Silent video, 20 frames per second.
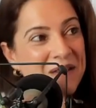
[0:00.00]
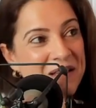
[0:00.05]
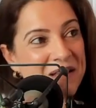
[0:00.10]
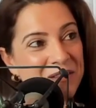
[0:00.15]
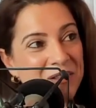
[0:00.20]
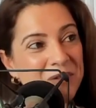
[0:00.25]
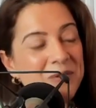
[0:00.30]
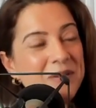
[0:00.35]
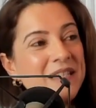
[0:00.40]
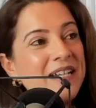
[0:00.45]

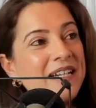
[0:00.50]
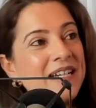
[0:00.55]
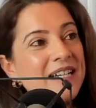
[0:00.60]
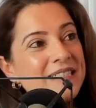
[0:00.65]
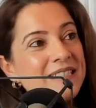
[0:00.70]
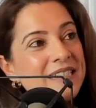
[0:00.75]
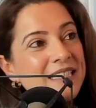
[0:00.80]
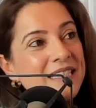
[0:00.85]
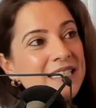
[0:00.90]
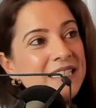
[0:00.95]
And look what that
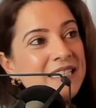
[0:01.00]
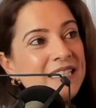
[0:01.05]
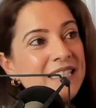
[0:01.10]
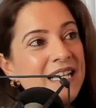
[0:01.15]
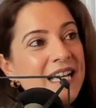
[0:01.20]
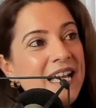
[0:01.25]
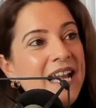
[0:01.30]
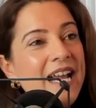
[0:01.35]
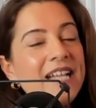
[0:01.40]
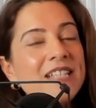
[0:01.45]
guy did.
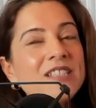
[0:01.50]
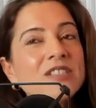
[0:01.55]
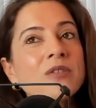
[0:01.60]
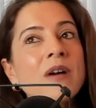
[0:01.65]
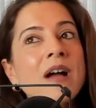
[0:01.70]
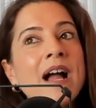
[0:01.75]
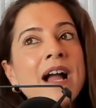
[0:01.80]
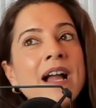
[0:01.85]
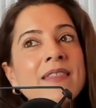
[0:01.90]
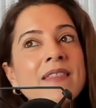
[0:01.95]
Right. And
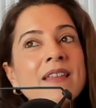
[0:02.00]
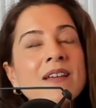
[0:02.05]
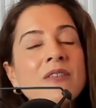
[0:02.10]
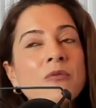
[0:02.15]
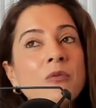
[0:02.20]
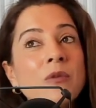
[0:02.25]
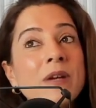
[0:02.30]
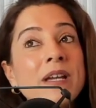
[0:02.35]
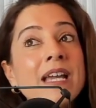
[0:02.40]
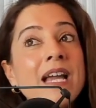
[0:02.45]
so I
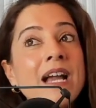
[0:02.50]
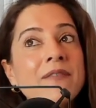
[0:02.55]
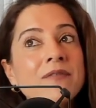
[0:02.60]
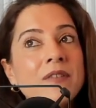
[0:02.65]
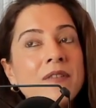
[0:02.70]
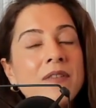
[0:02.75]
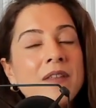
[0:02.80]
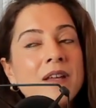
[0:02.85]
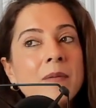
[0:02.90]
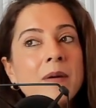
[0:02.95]
think we have
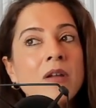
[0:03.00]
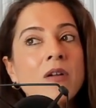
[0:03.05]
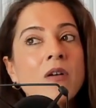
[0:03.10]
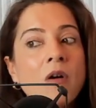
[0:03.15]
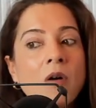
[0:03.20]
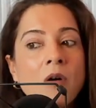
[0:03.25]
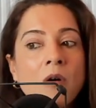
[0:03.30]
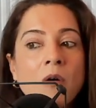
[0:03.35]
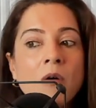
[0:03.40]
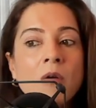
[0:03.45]
to think about
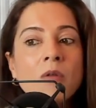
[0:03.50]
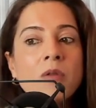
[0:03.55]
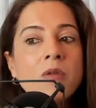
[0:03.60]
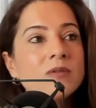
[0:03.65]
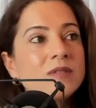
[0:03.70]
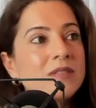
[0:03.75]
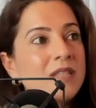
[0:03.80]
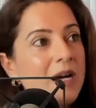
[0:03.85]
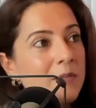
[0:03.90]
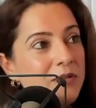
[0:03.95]
all
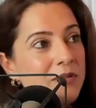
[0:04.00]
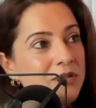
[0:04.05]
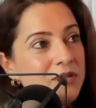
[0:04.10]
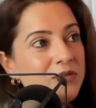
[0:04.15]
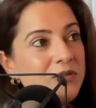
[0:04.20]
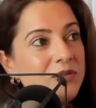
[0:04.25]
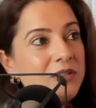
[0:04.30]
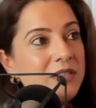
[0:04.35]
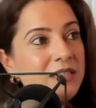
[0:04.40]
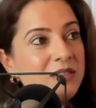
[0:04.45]
those
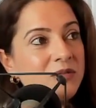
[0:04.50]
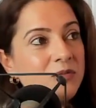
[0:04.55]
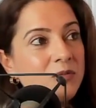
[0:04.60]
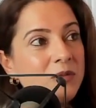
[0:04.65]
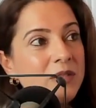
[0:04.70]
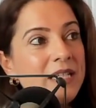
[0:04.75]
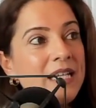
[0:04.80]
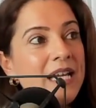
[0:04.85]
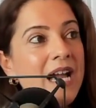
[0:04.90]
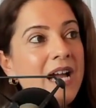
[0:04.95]
opportunities
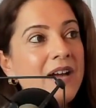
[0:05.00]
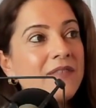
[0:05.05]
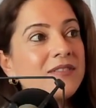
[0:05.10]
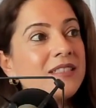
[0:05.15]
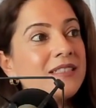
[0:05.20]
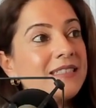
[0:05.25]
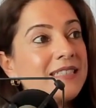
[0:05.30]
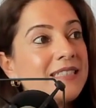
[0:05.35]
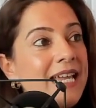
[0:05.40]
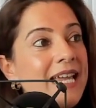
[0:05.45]
we have
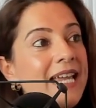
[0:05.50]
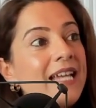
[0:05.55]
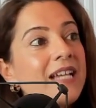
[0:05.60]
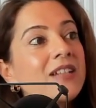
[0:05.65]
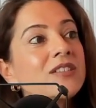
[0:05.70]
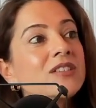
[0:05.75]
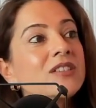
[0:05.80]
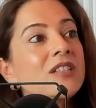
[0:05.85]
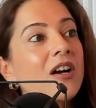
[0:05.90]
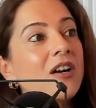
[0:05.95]
to
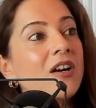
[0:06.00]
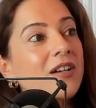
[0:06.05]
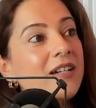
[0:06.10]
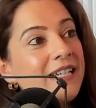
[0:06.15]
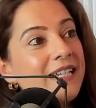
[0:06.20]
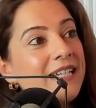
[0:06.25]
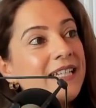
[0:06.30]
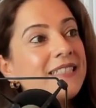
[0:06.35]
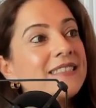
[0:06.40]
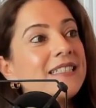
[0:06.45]
take to our
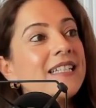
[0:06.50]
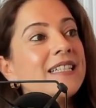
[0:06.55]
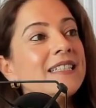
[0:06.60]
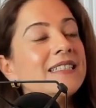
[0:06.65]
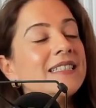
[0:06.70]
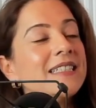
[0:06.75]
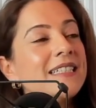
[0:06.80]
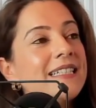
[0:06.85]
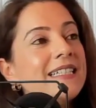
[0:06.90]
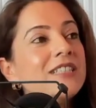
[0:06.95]
kids
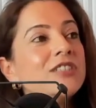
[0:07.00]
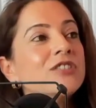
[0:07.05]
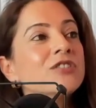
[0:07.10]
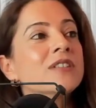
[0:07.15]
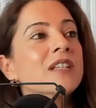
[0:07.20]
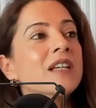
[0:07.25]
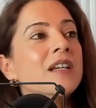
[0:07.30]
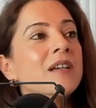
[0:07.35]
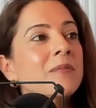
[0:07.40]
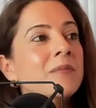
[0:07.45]
and teach
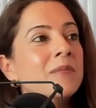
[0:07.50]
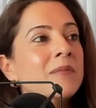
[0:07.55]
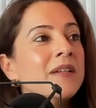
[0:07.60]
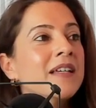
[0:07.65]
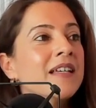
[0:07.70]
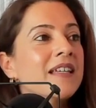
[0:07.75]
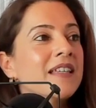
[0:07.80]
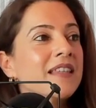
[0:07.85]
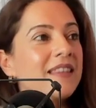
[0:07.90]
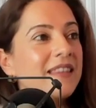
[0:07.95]
them
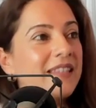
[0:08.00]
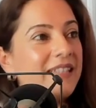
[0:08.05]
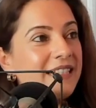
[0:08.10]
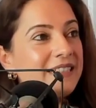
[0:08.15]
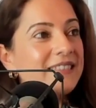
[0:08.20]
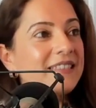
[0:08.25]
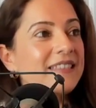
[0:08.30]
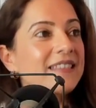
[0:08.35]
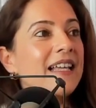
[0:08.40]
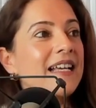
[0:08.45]

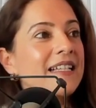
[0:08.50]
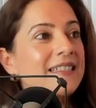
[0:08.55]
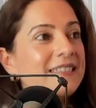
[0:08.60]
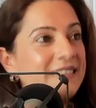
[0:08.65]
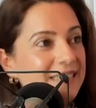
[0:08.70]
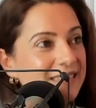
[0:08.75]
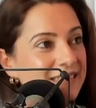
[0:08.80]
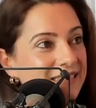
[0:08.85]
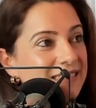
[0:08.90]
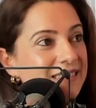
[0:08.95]
these
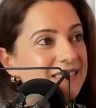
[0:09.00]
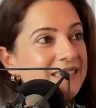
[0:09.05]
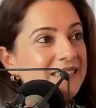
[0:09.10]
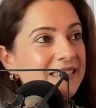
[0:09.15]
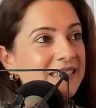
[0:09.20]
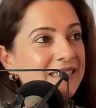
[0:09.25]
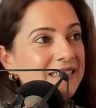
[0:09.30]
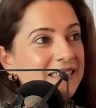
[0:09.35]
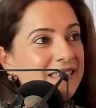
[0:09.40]
lessons.